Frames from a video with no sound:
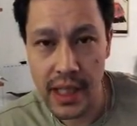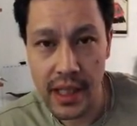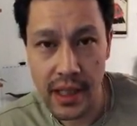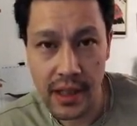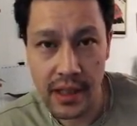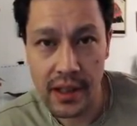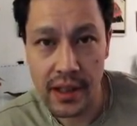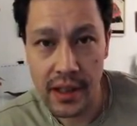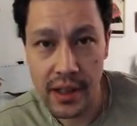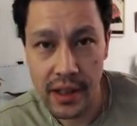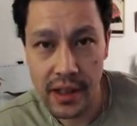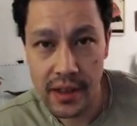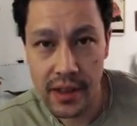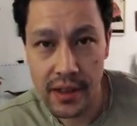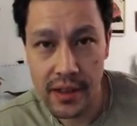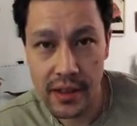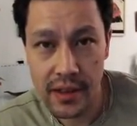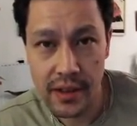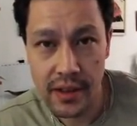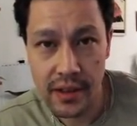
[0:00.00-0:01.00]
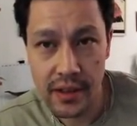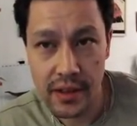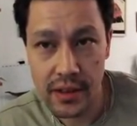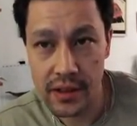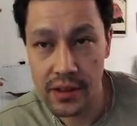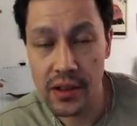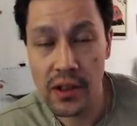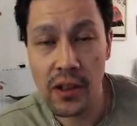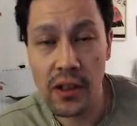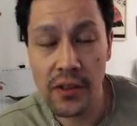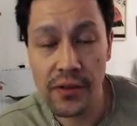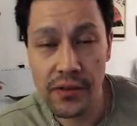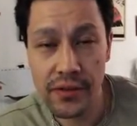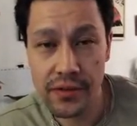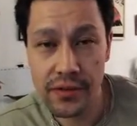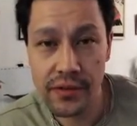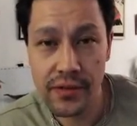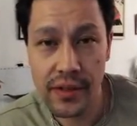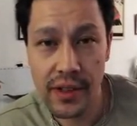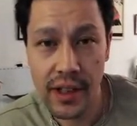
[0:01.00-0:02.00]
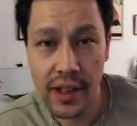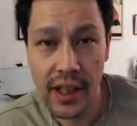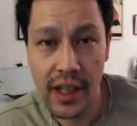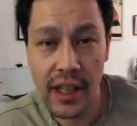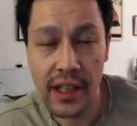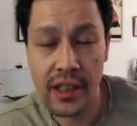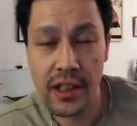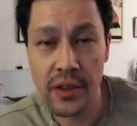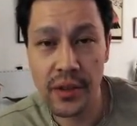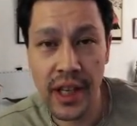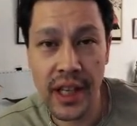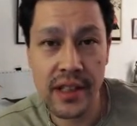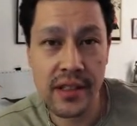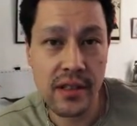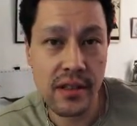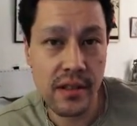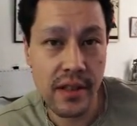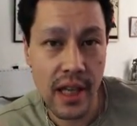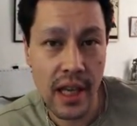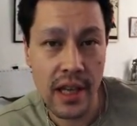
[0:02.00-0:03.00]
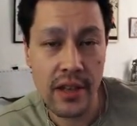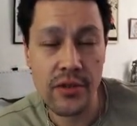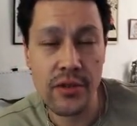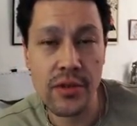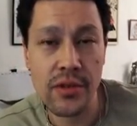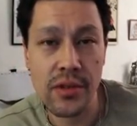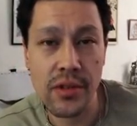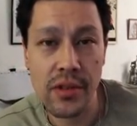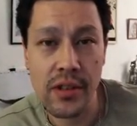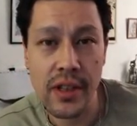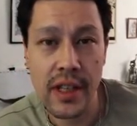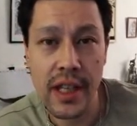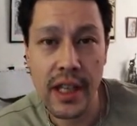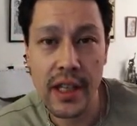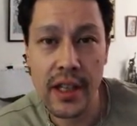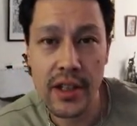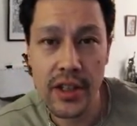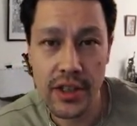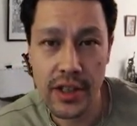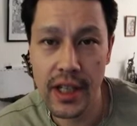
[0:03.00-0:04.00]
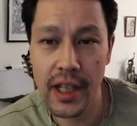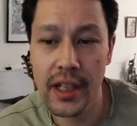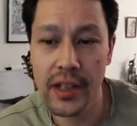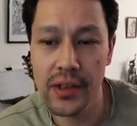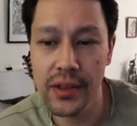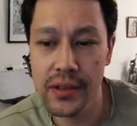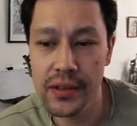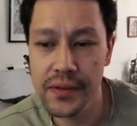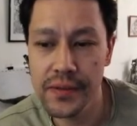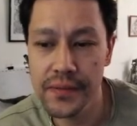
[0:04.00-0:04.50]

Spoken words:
ink dissolve and creates a natural shadow.